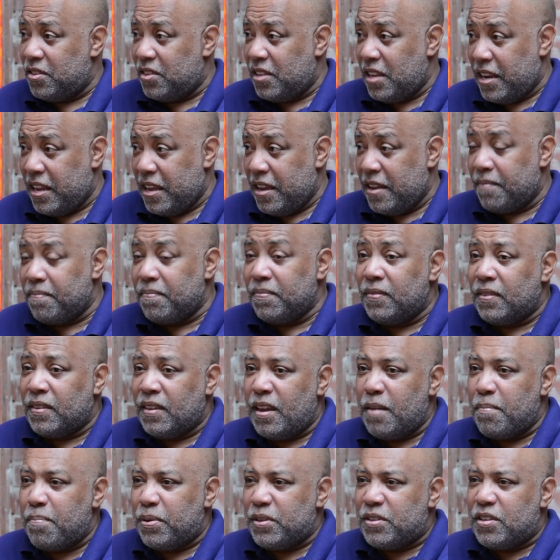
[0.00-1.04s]
to the city,
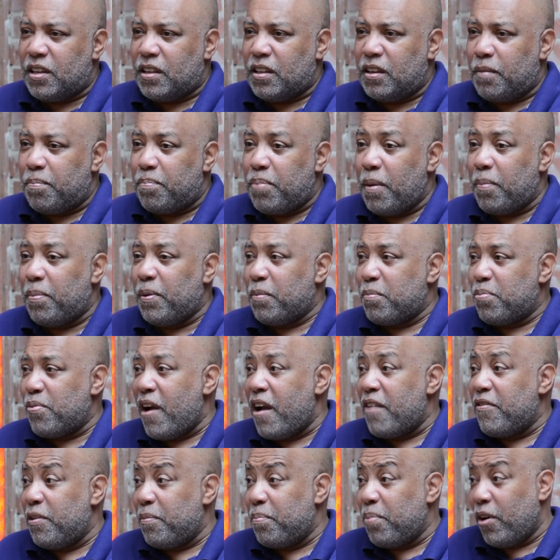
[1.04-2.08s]
in particular
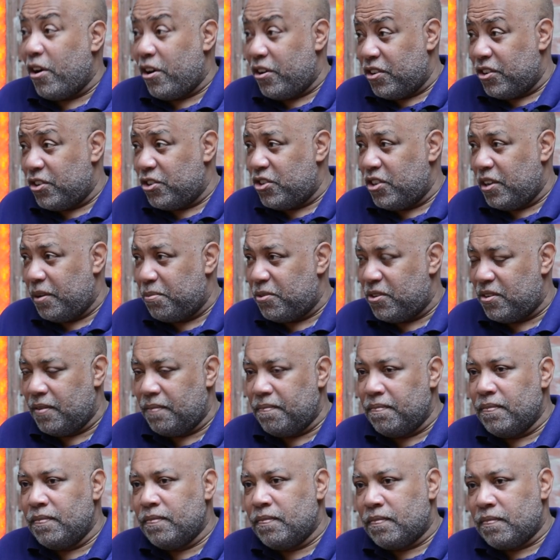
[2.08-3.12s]
public-private
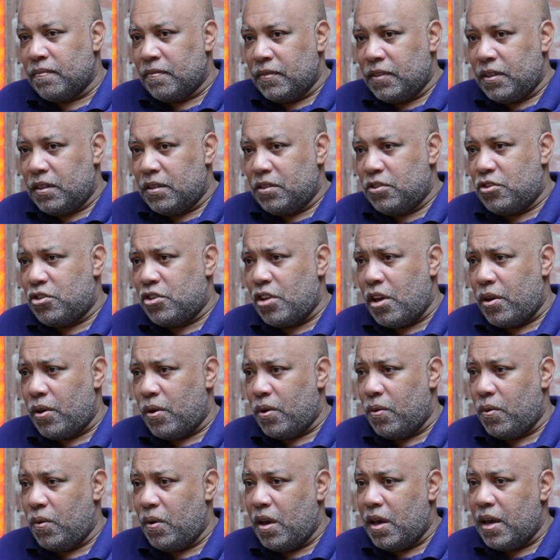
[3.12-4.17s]
partnerships.
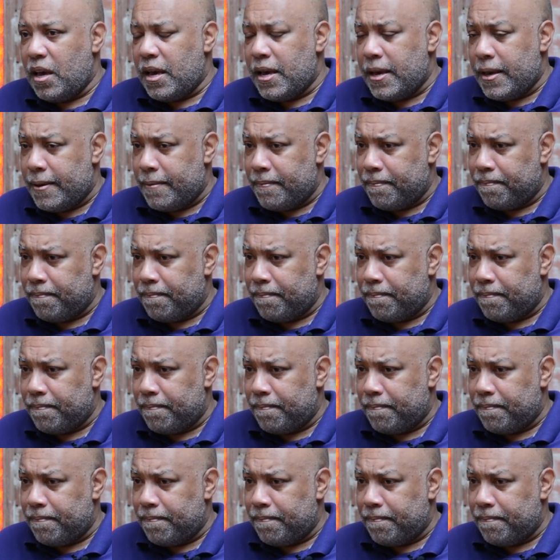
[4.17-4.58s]
So